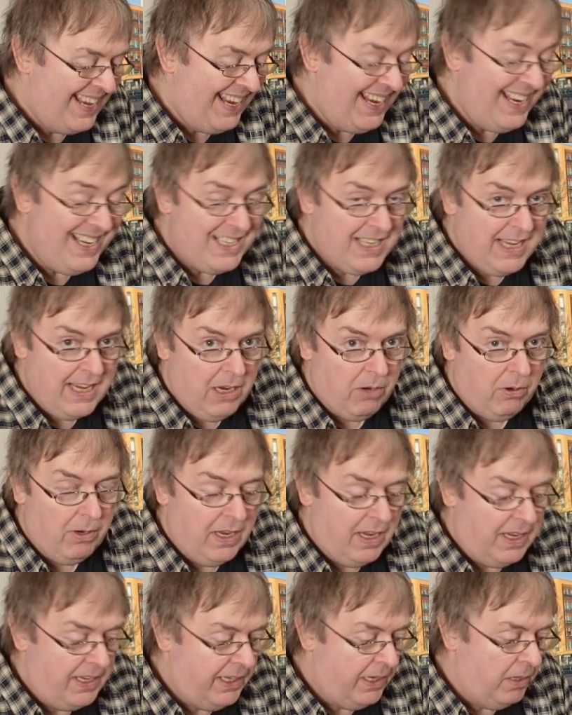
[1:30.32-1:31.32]

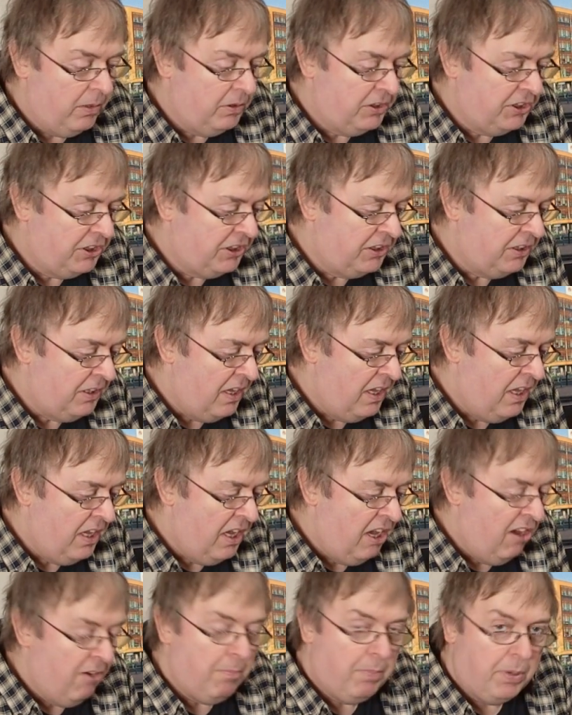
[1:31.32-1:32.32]
interior use,
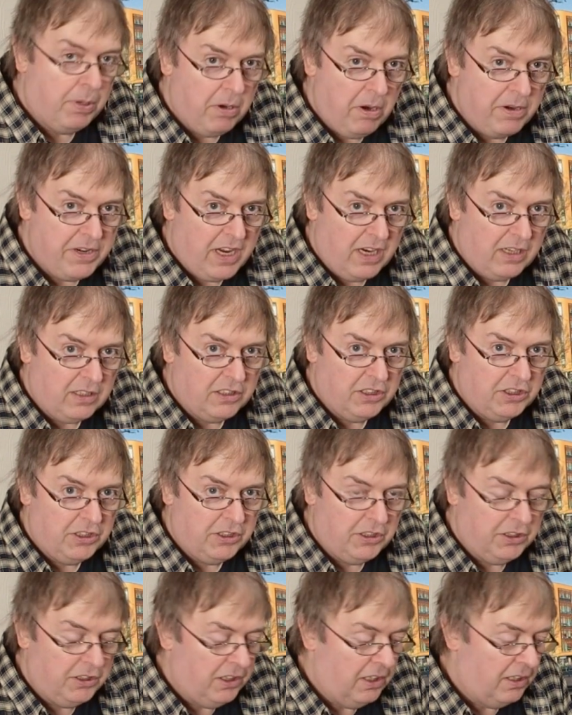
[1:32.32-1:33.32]

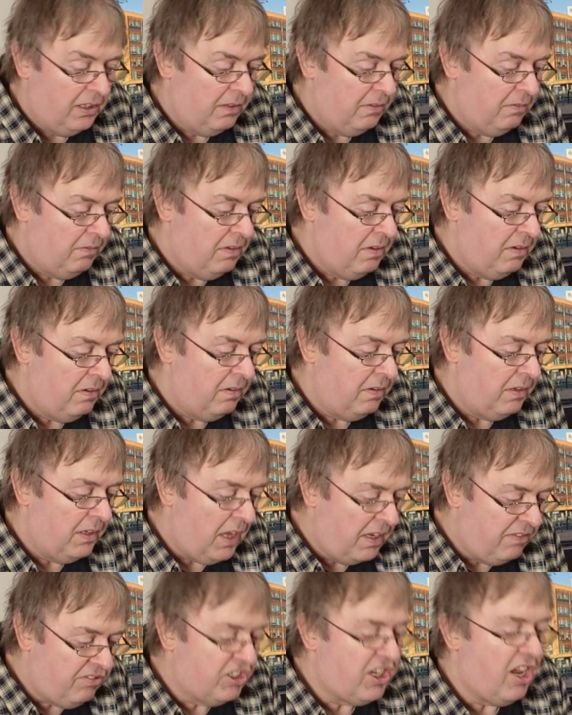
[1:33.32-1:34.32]
products,
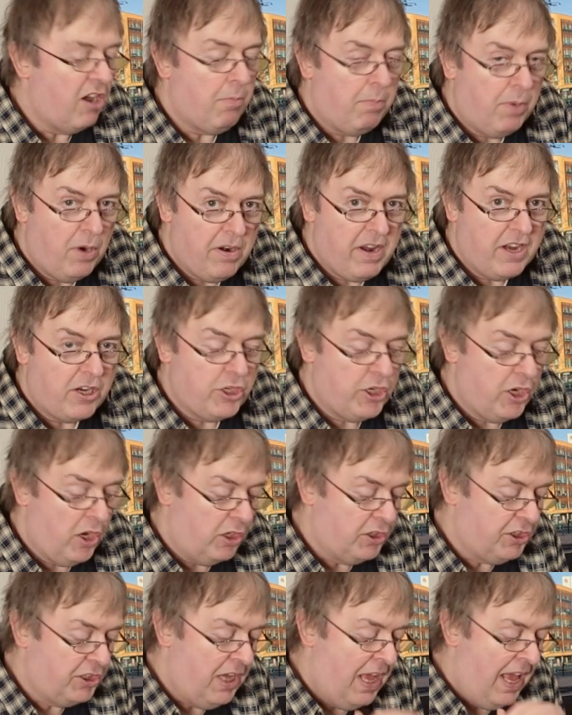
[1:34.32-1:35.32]
lifestyle product
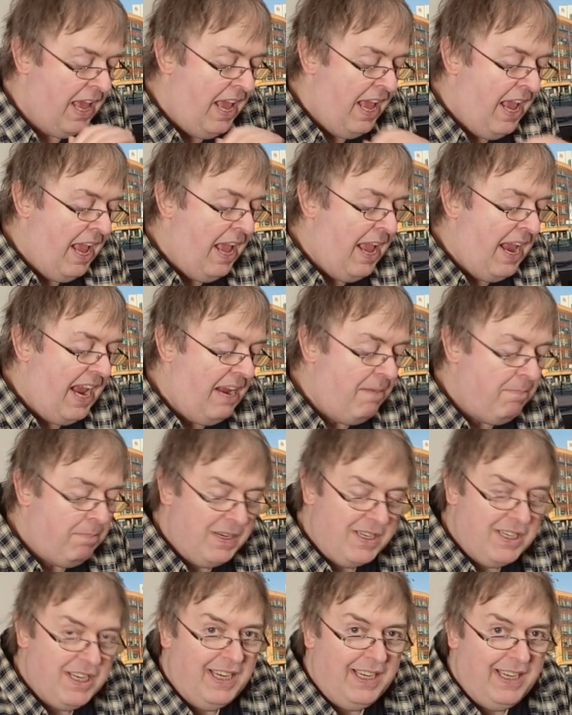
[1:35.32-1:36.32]
shots. In
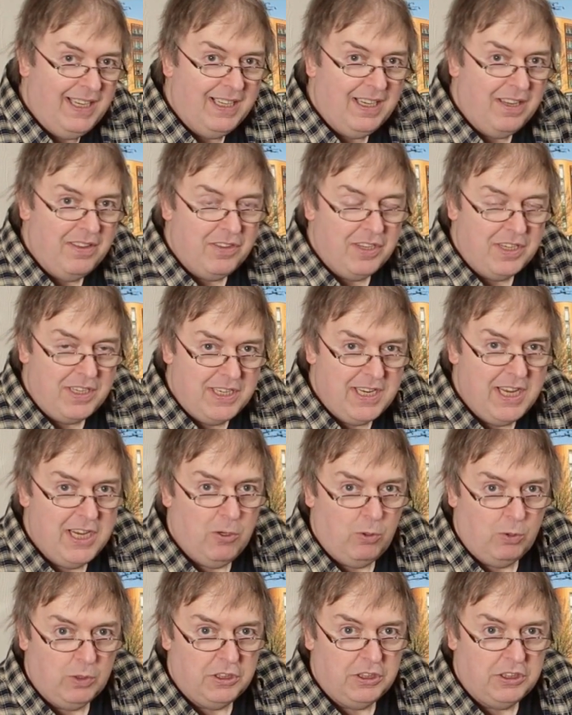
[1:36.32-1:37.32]
particular, the
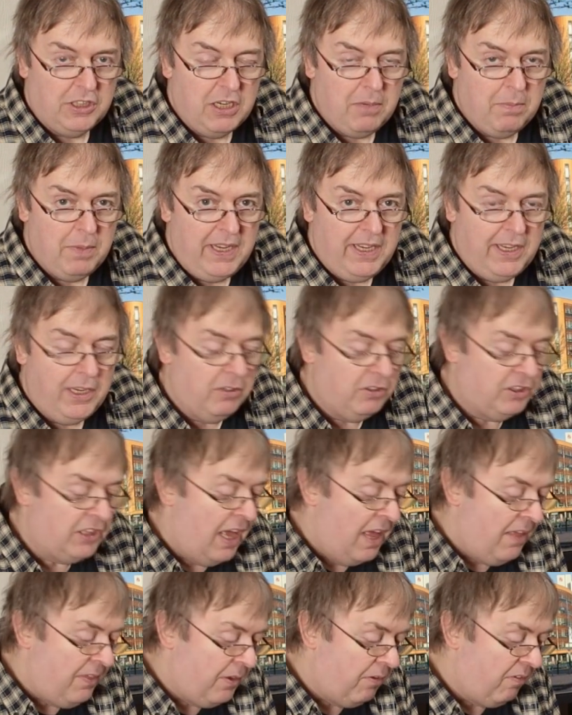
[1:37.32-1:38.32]
tilt is going to be
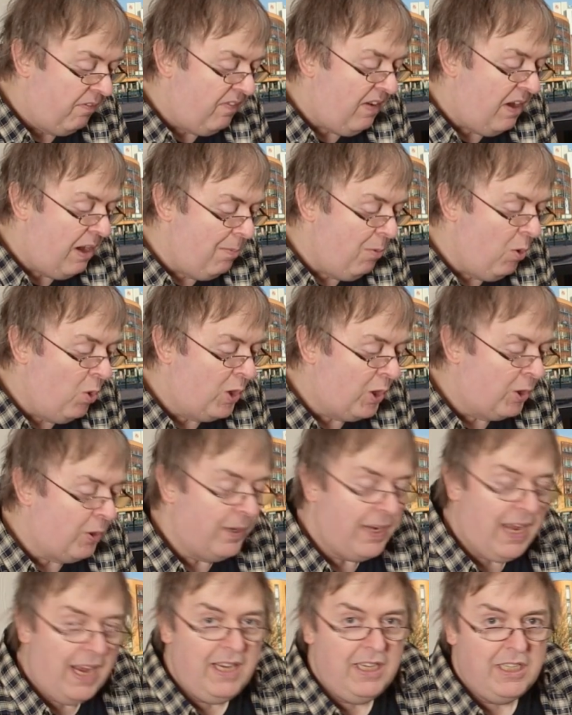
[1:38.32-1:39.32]
used. There are far more
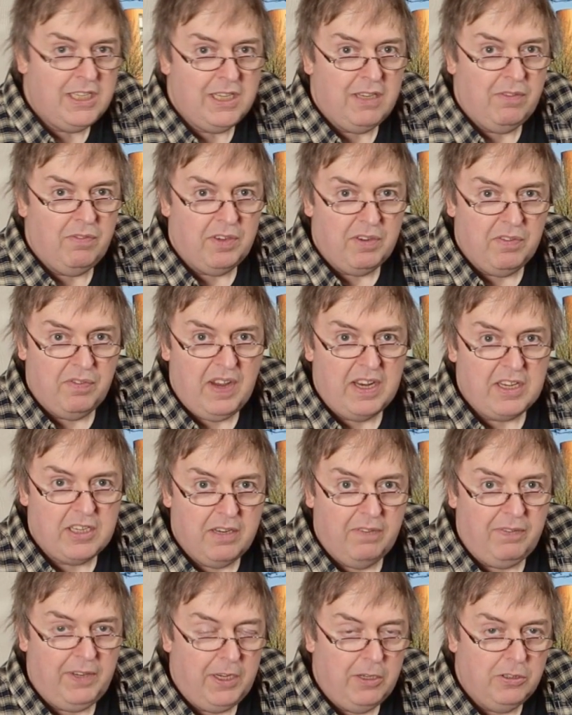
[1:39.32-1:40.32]
creative and
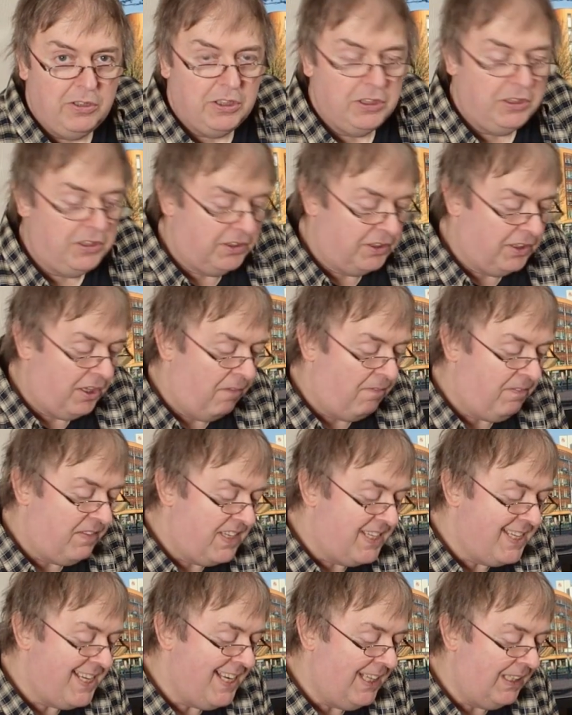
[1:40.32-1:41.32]
effective uses of
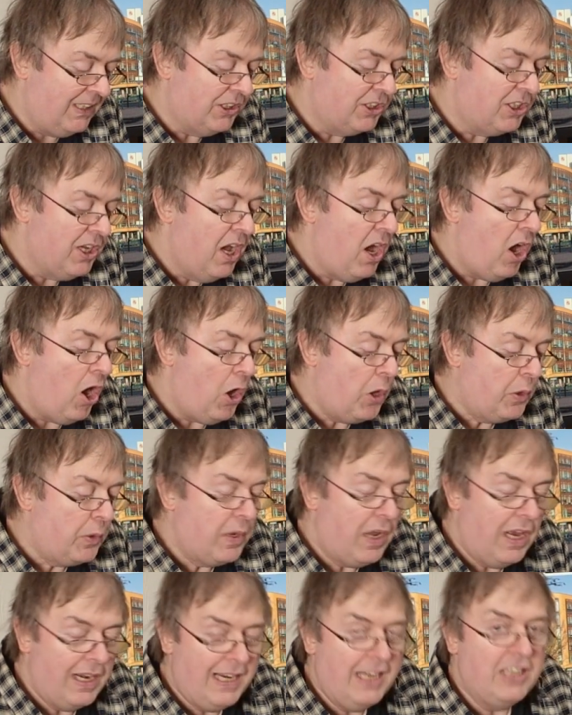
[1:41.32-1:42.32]
tilt
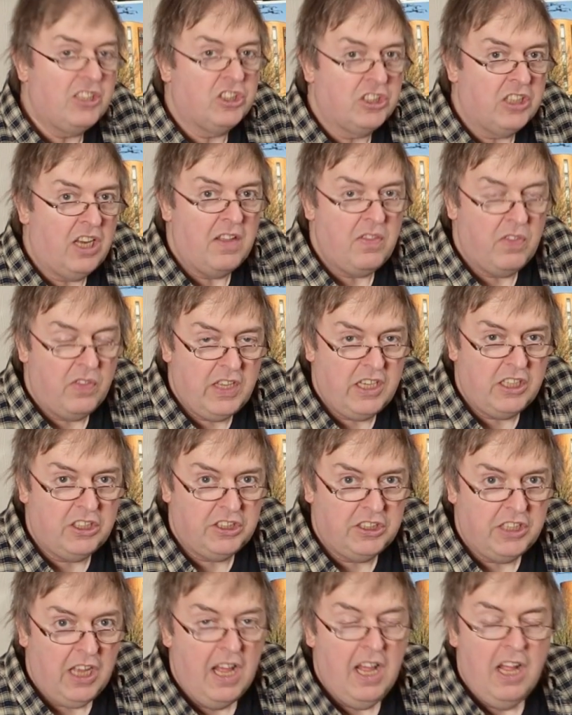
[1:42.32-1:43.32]
on a lens like
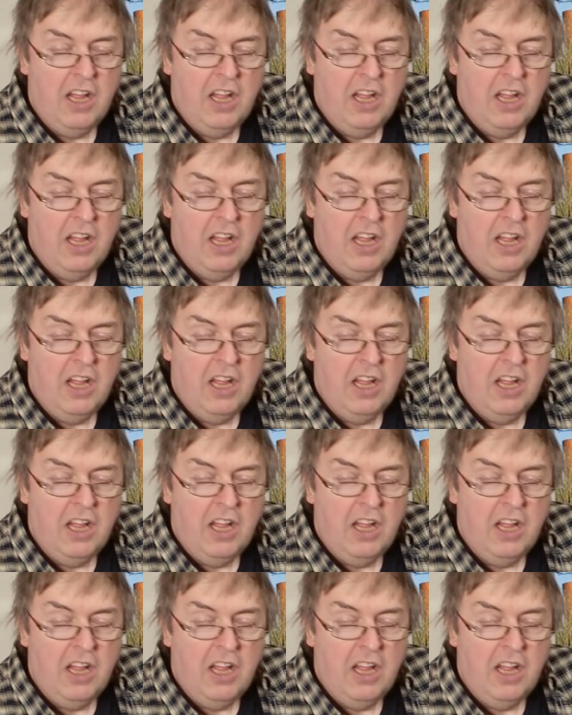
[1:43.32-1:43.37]
this